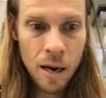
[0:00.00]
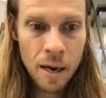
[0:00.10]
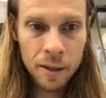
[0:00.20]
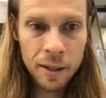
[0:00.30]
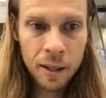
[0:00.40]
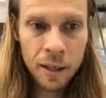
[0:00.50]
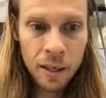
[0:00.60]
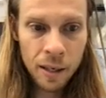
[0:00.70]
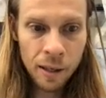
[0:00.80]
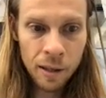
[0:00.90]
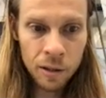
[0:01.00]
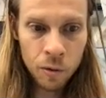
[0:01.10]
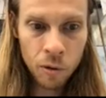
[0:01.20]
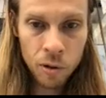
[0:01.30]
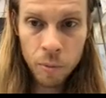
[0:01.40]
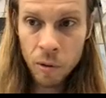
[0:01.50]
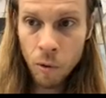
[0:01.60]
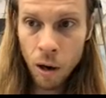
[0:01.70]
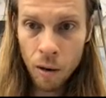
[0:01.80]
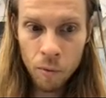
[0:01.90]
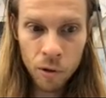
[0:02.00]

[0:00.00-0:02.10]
And T is going to be what?